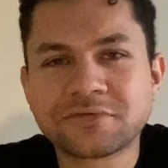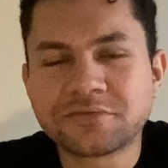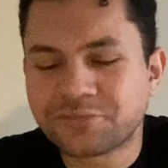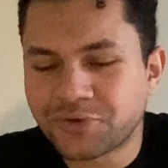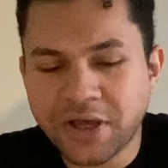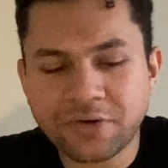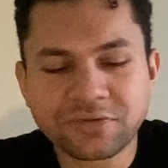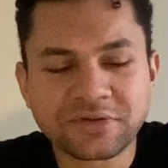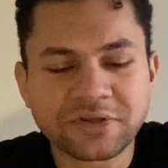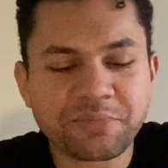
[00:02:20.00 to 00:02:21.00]
but
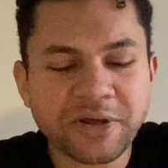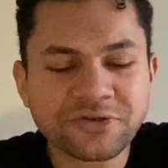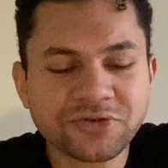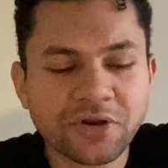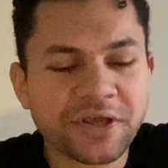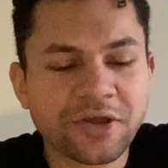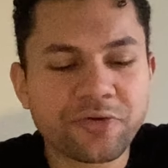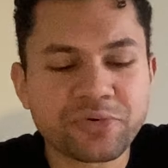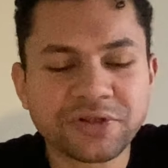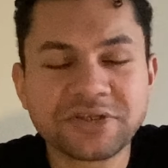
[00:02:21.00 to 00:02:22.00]
now the bezels on here are
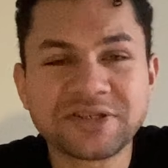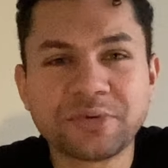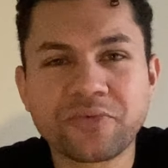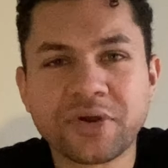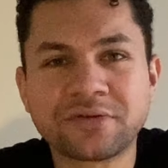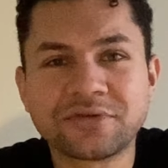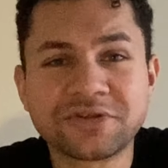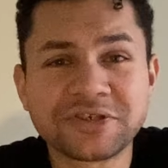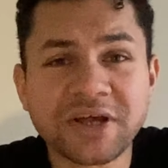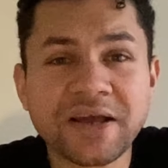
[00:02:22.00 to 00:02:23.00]
pretty slim anyway. The
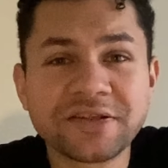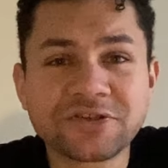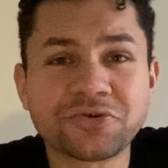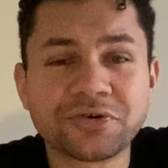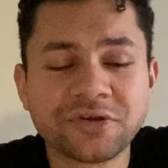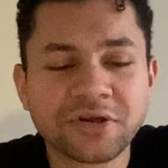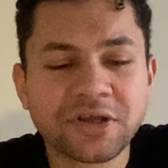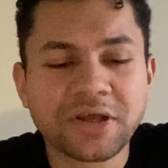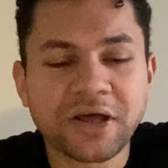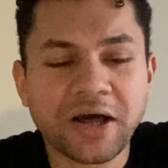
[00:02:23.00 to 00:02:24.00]
design's good
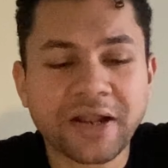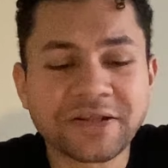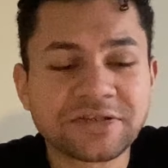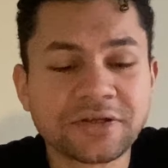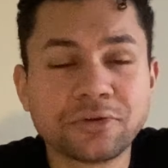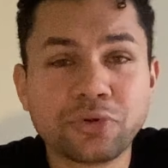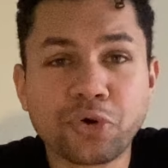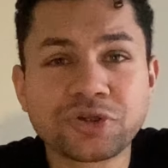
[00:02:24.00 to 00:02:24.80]
and it still looks